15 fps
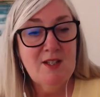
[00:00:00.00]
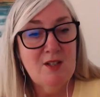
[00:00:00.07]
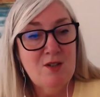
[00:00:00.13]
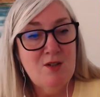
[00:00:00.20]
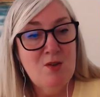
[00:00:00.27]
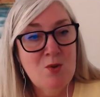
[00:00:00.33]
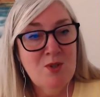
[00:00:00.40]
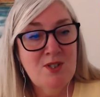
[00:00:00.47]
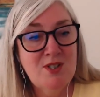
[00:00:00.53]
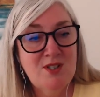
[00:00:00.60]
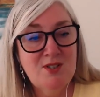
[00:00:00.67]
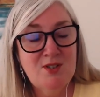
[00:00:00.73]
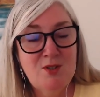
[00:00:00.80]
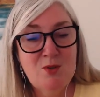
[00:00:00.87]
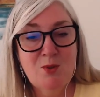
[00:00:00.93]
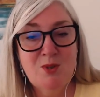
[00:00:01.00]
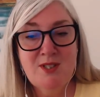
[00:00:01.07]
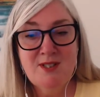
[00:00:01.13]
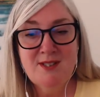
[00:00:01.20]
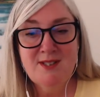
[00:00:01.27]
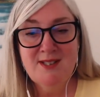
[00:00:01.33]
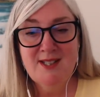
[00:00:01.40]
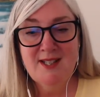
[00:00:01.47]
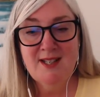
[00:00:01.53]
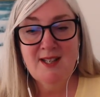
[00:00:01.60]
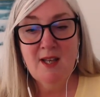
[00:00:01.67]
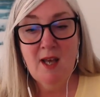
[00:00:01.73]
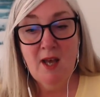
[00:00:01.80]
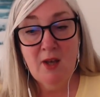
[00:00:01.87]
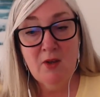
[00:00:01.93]
Noticing
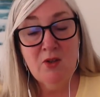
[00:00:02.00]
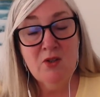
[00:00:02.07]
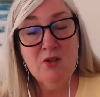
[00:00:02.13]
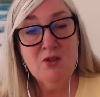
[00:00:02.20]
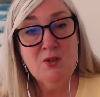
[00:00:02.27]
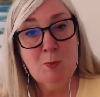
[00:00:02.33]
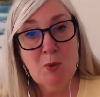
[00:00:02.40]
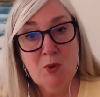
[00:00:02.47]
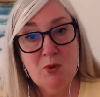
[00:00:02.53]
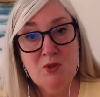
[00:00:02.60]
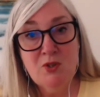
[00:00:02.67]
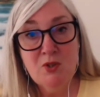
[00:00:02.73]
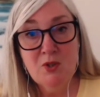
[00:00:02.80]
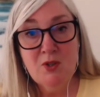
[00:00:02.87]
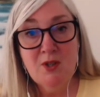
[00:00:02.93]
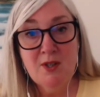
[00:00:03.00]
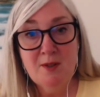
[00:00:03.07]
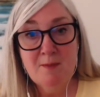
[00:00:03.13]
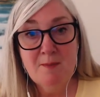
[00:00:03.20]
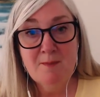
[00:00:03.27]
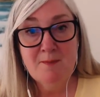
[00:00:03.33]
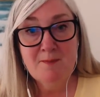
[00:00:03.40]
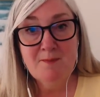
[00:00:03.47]
how you respond to them.